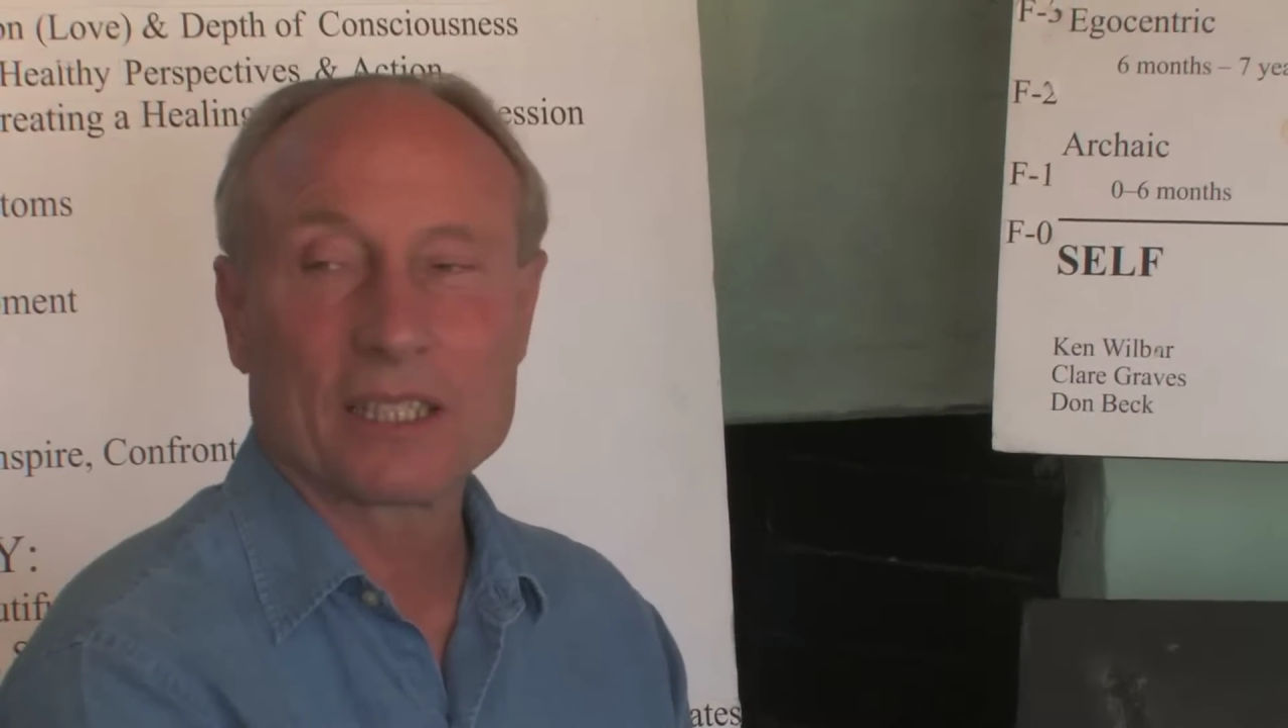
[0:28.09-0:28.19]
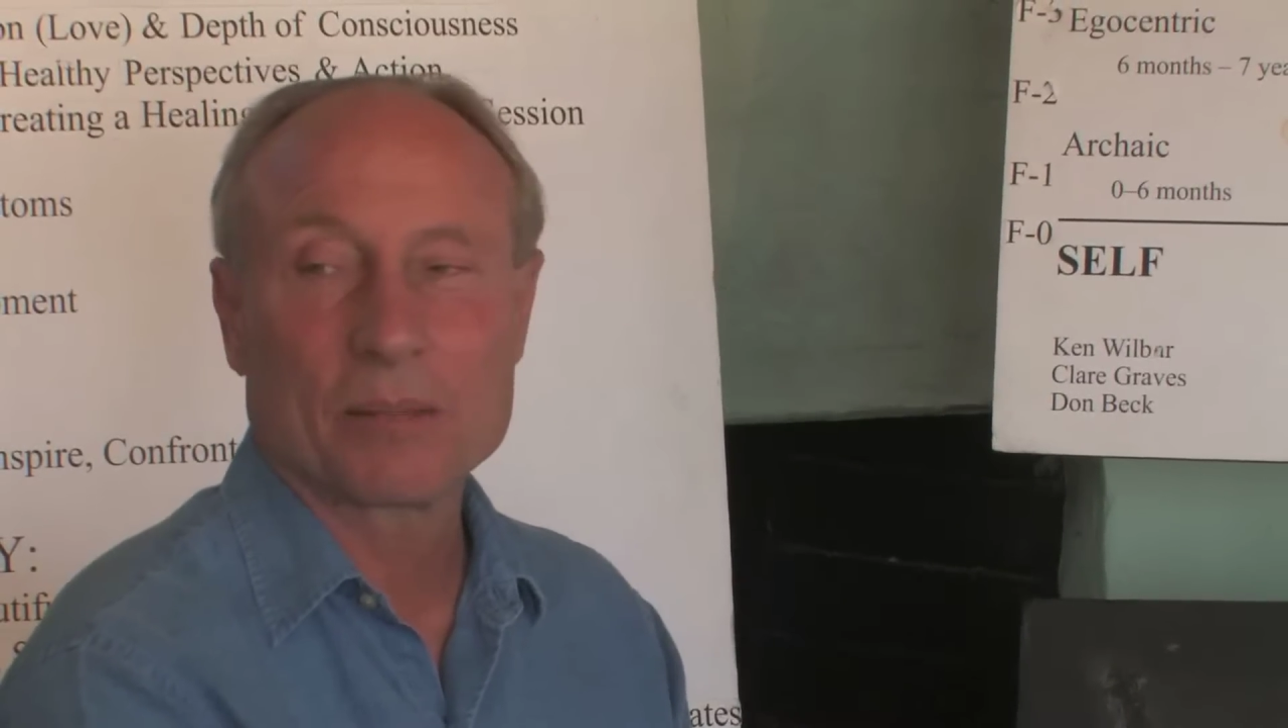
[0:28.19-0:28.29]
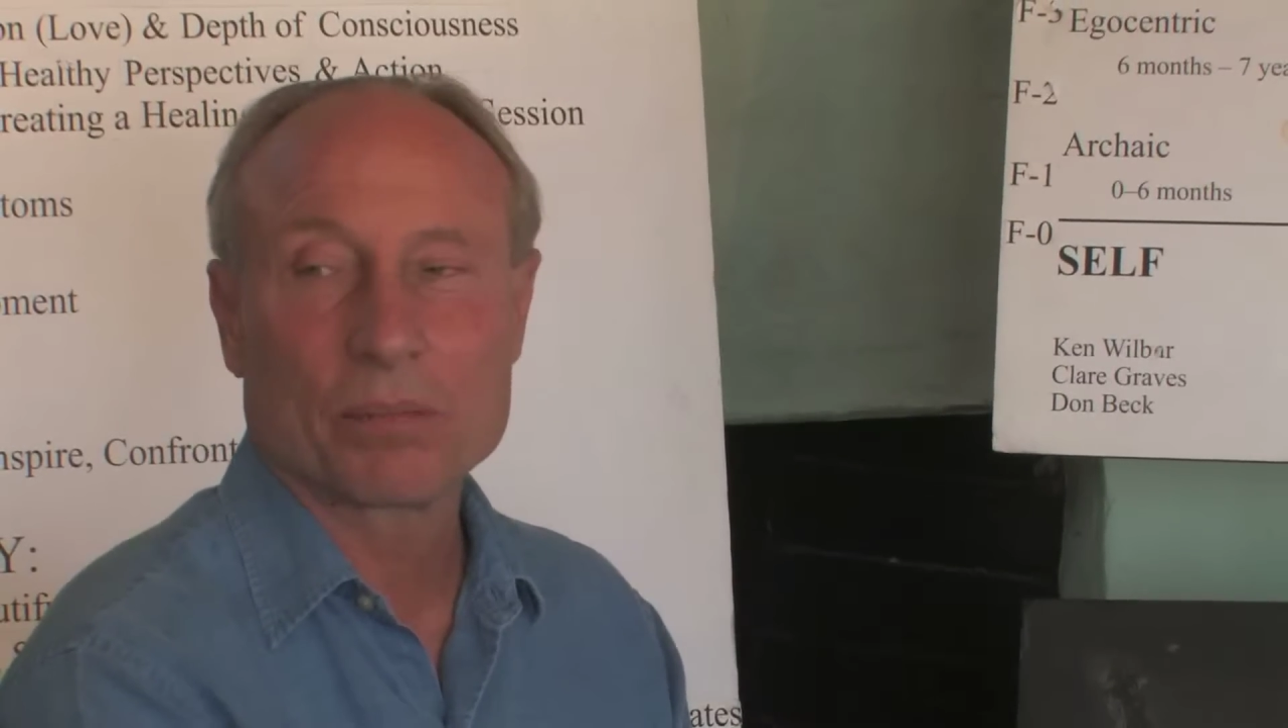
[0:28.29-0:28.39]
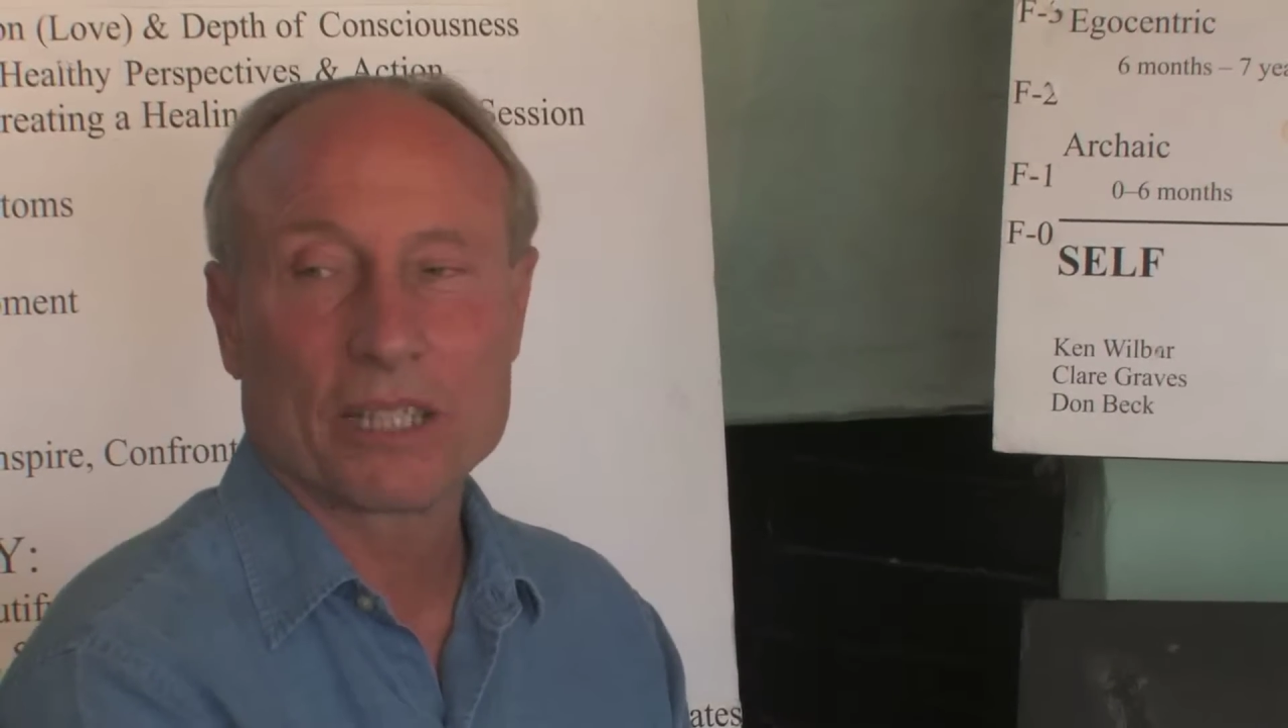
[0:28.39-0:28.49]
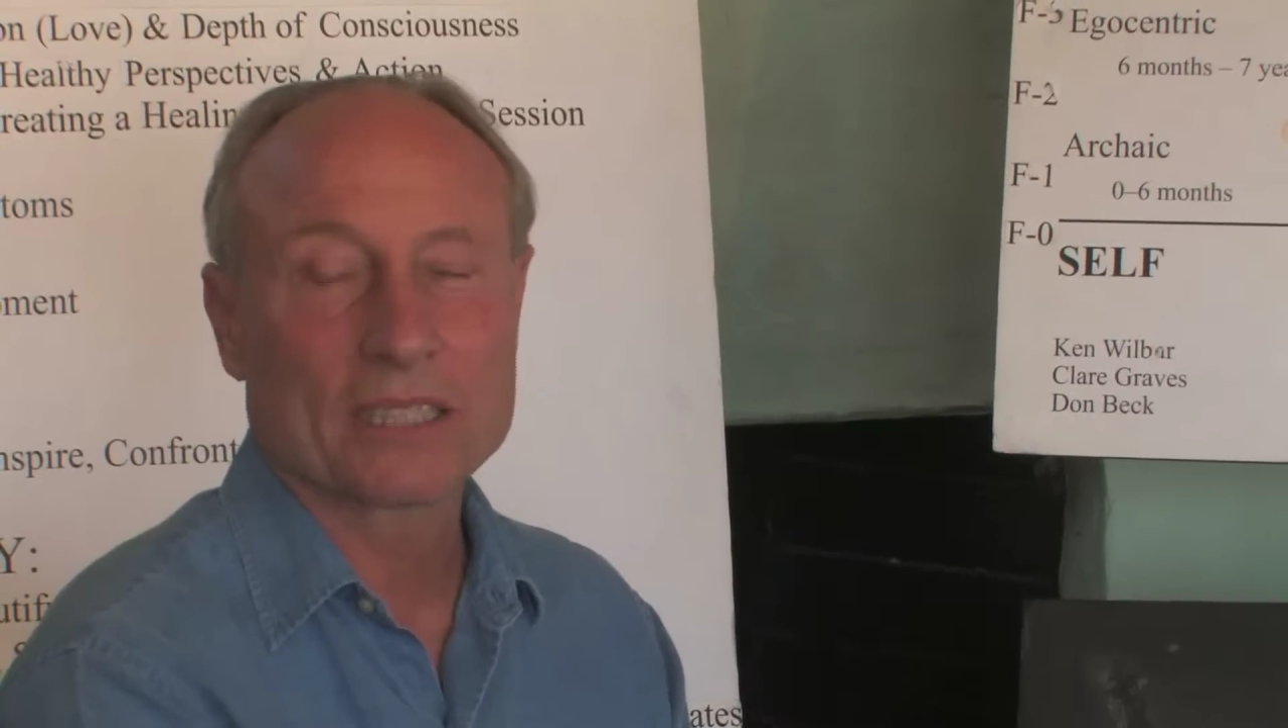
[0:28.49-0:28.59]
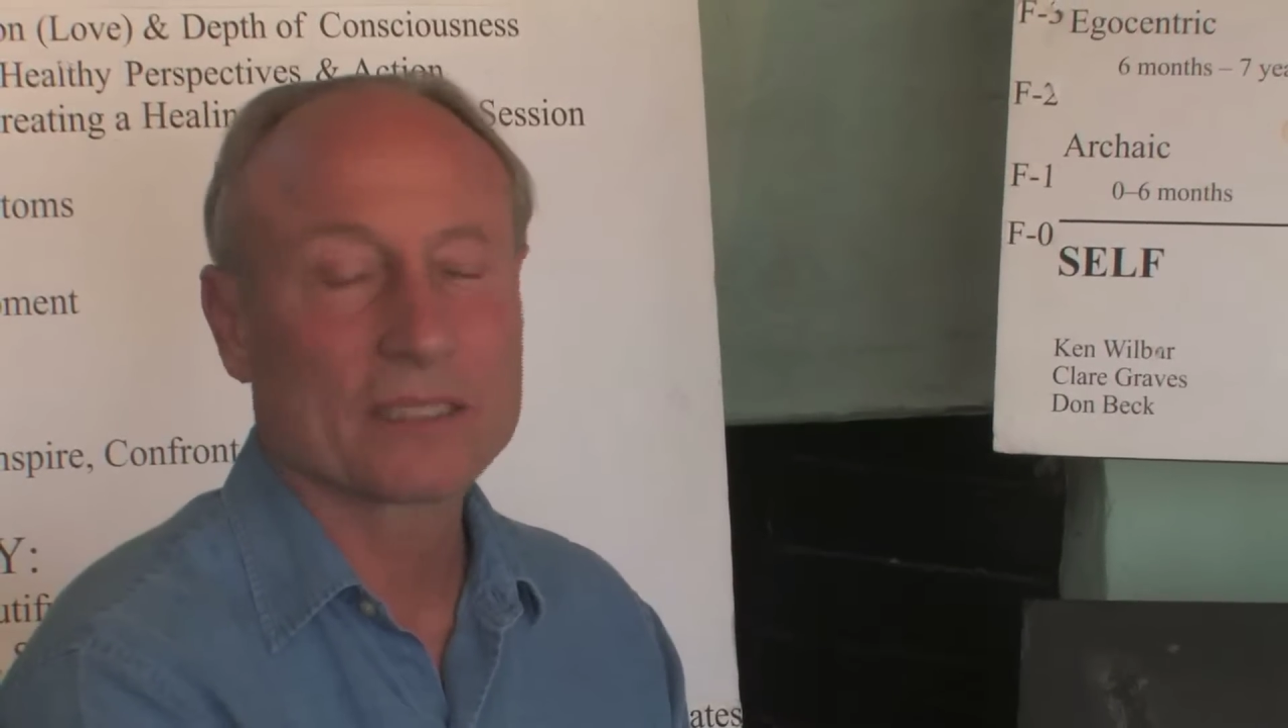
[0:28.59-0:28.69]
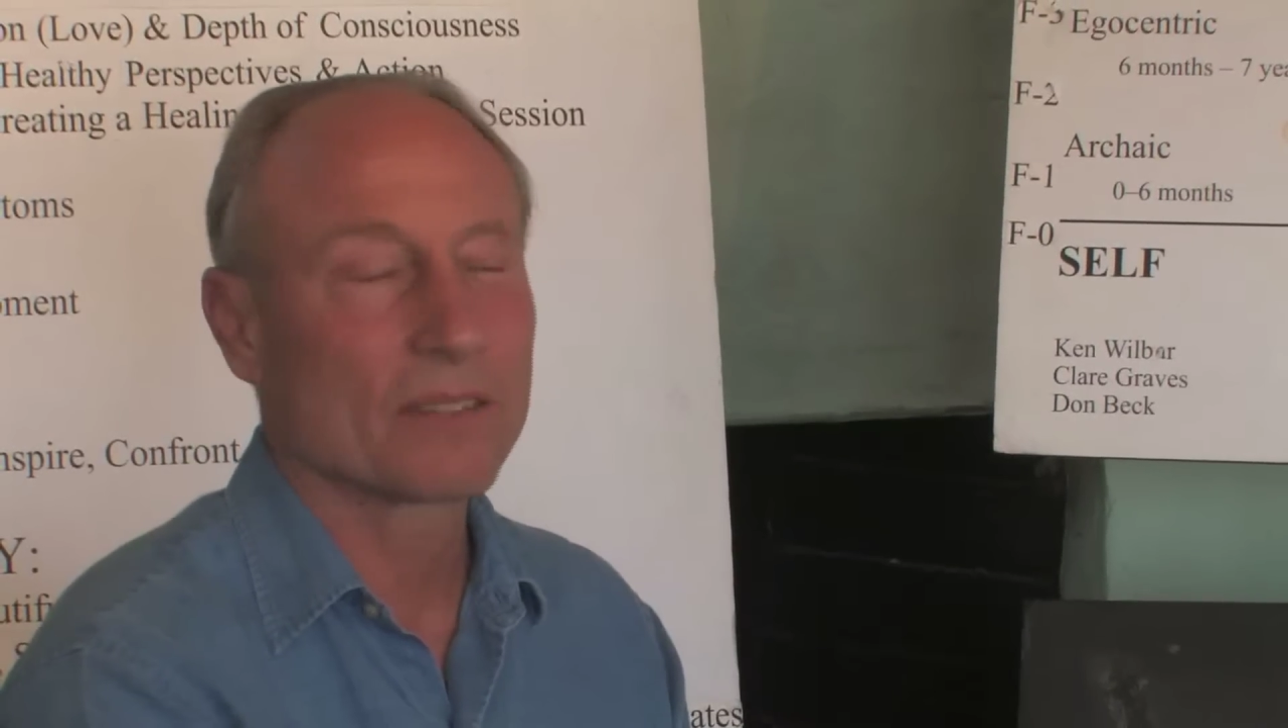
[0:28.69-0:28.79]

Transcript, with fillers: complex